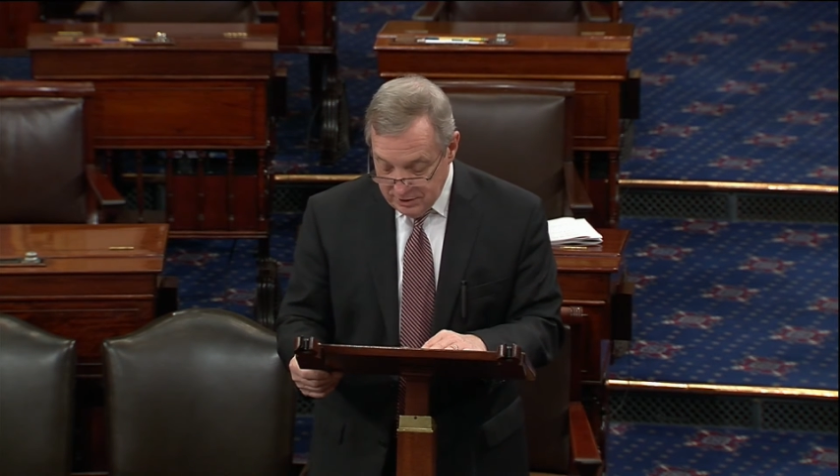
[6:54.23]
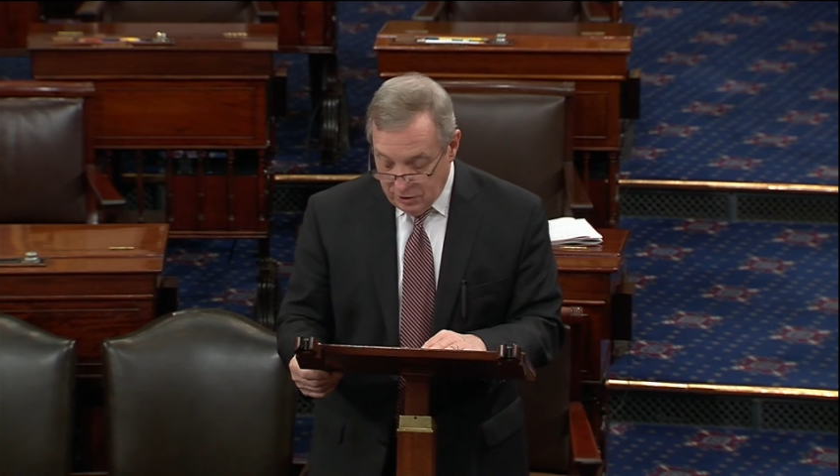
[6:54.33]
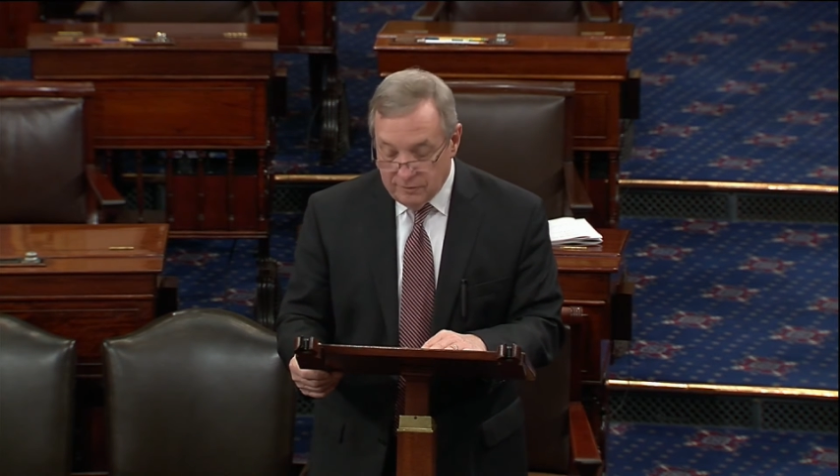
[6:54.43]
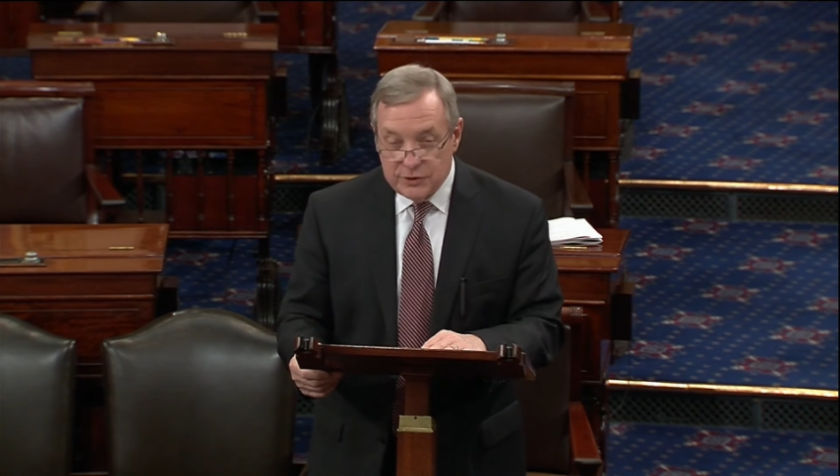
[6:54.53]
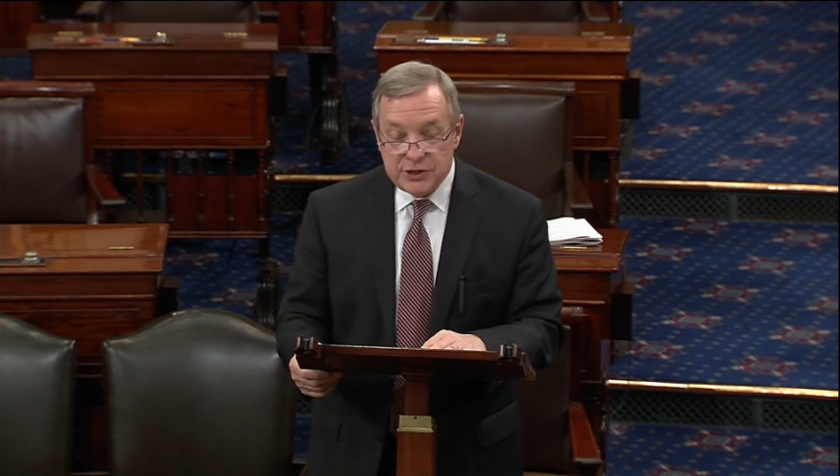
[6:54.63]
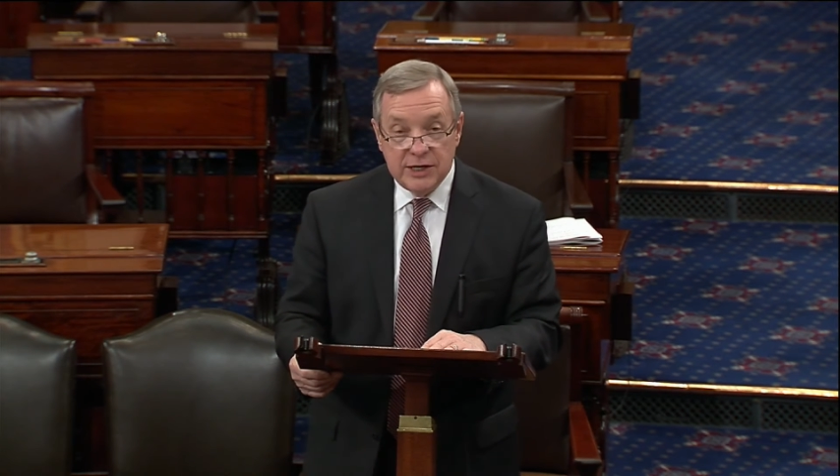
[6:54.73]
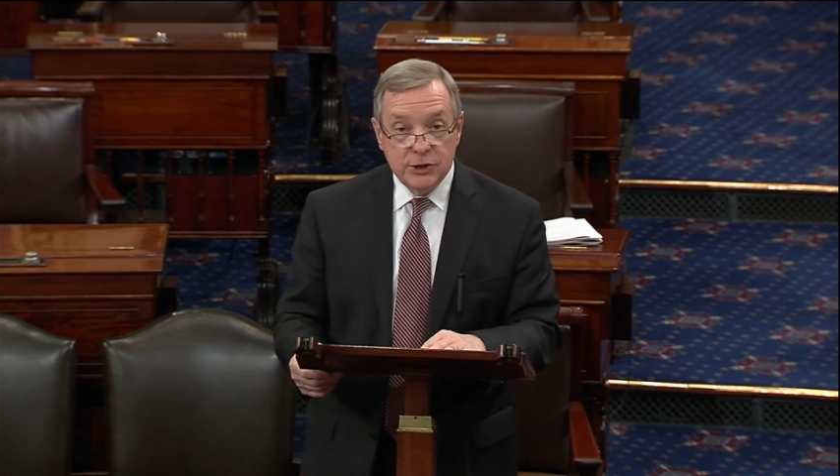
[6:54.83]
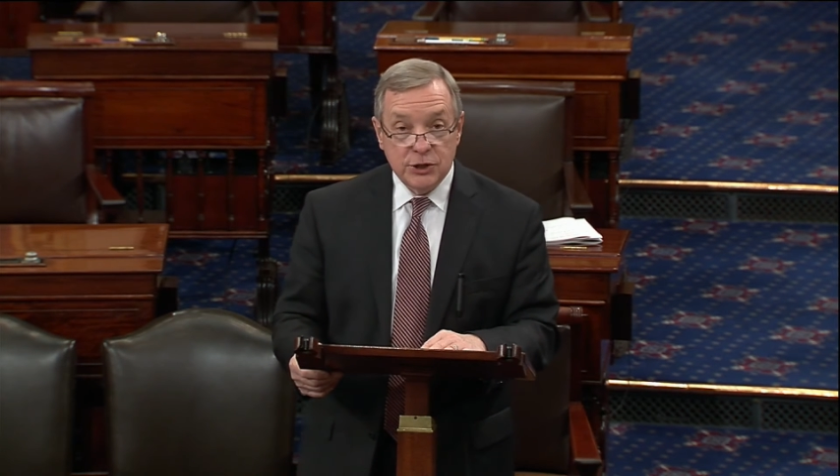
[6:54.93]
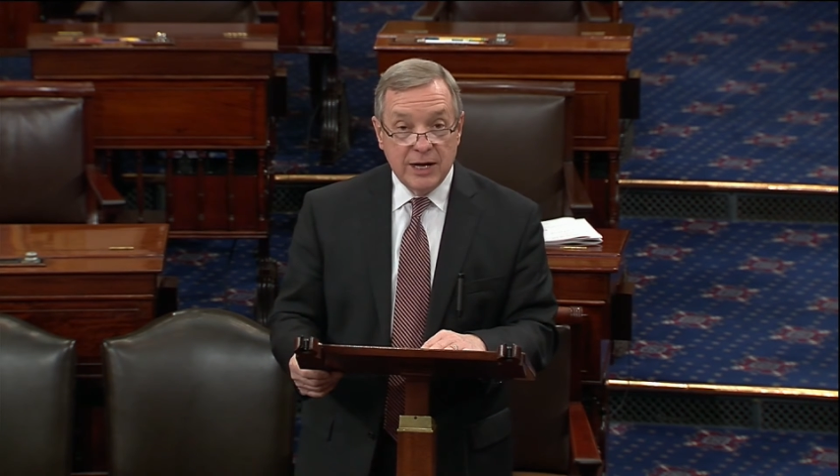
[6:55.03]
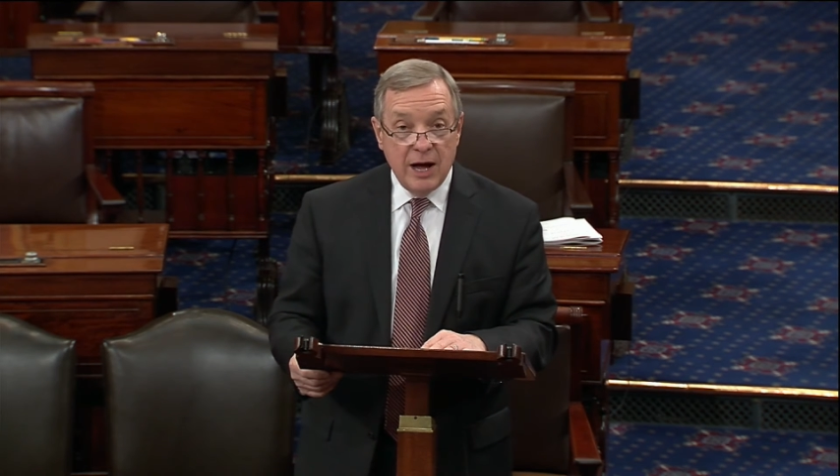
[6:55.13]
overseeing
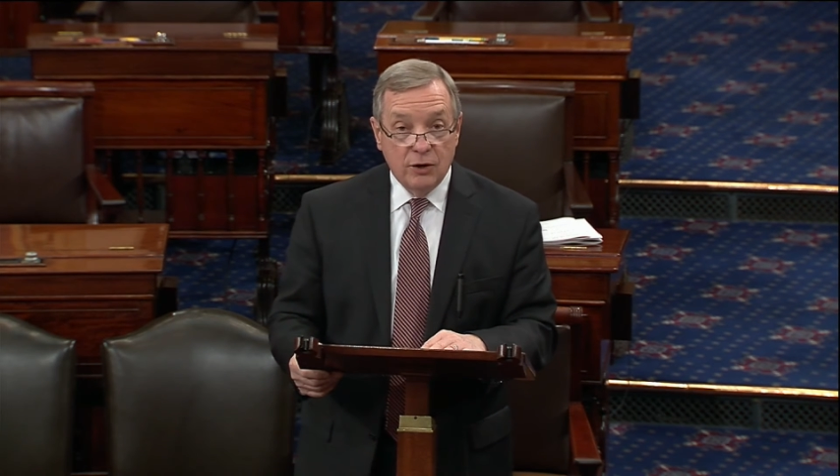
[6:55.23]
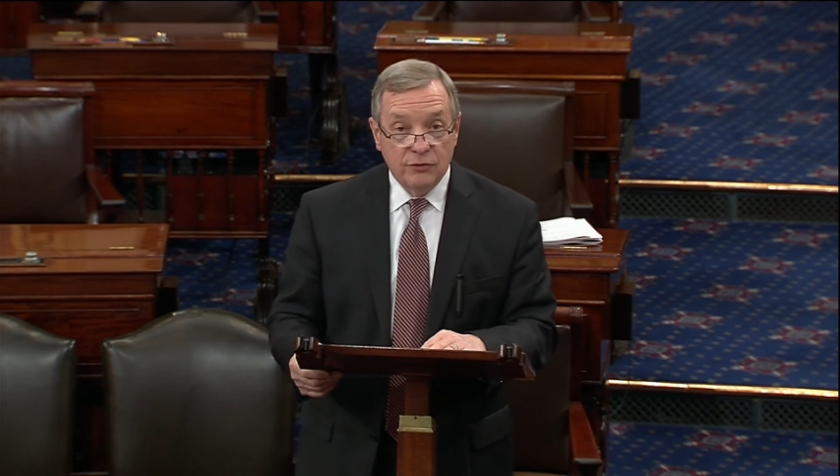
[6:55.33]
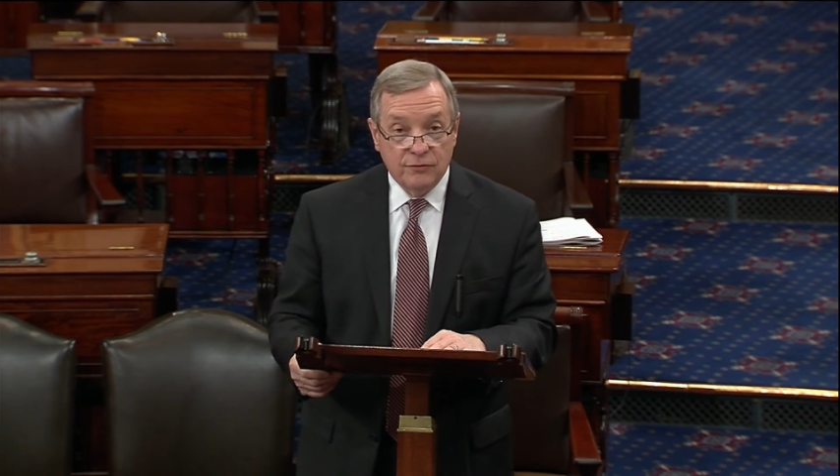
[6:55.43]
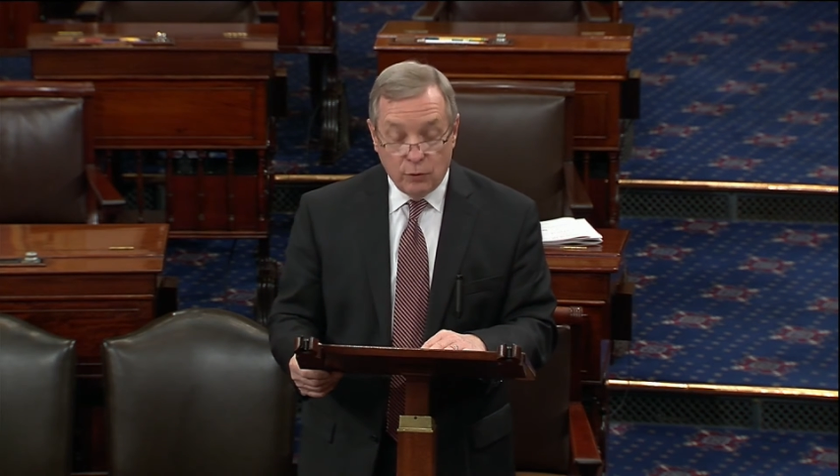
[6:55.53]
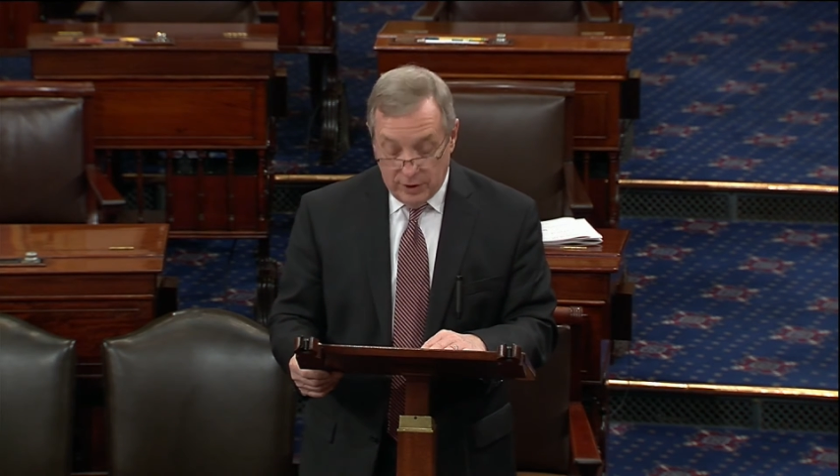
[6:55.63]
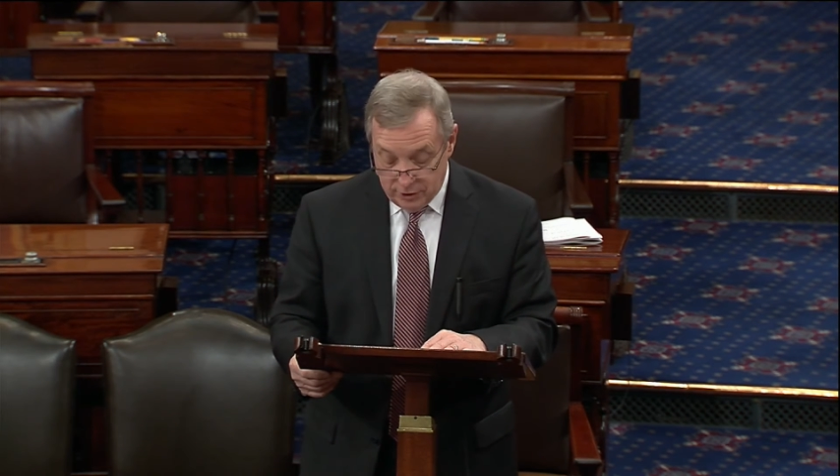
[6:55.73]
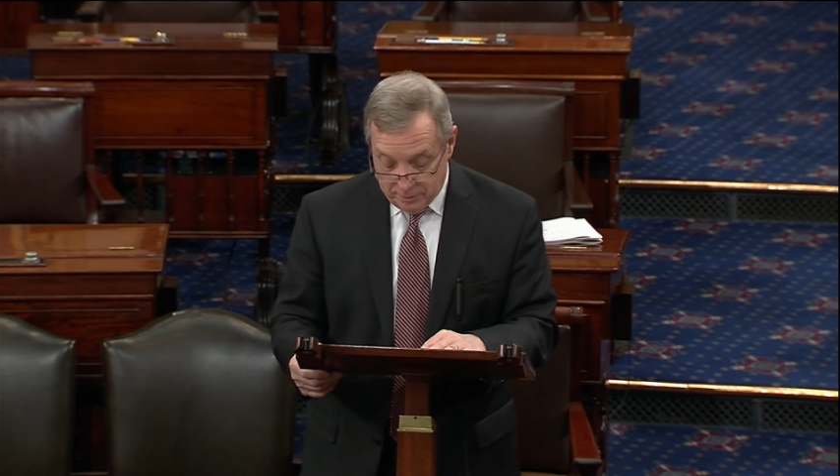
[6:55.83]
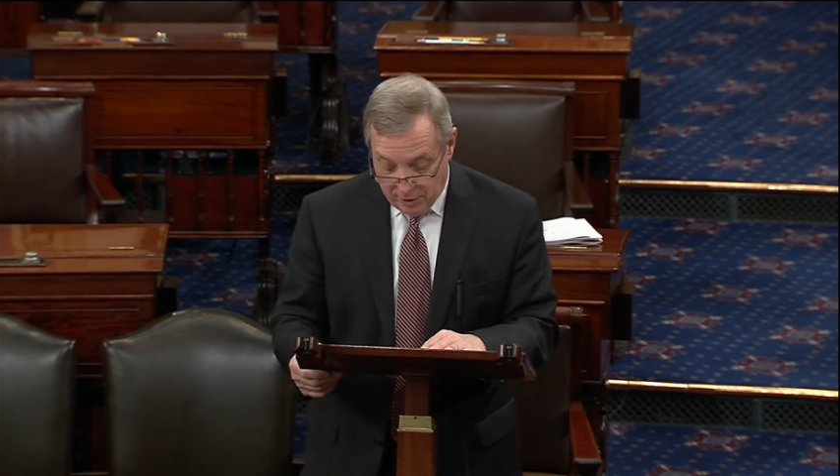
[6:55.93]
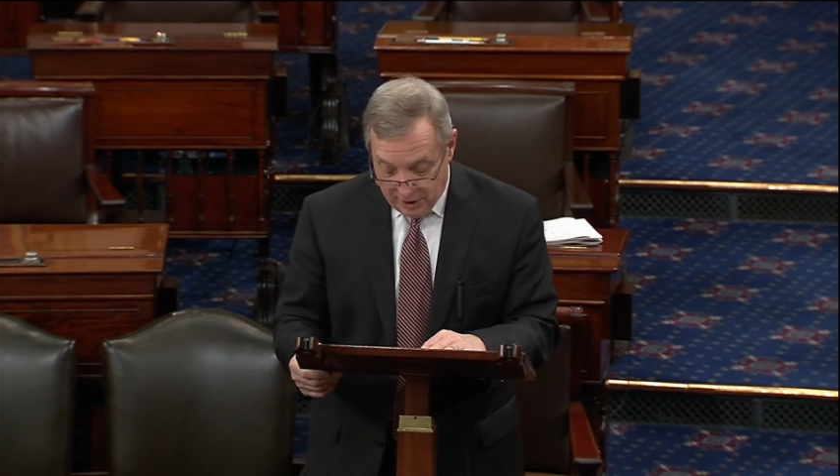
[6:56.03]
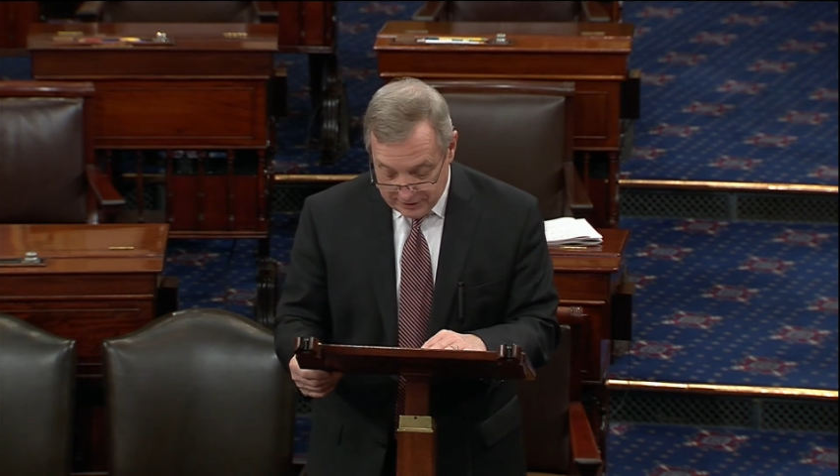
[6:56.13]
Chicago's 400
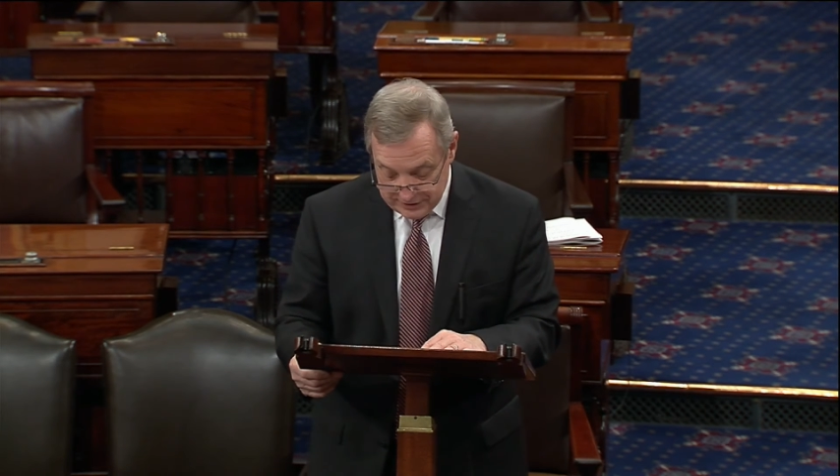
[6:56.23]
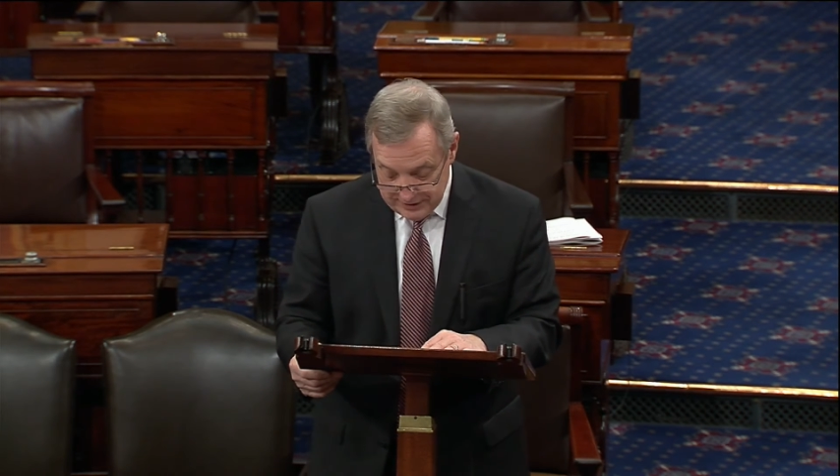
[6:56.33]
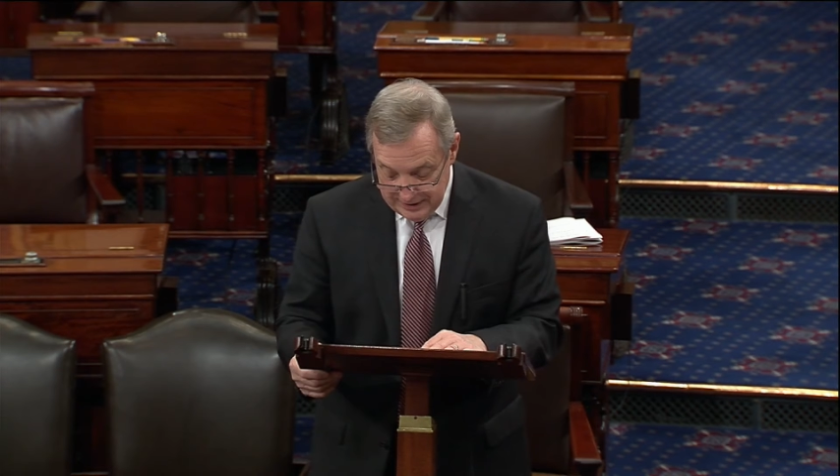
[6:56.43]
parks.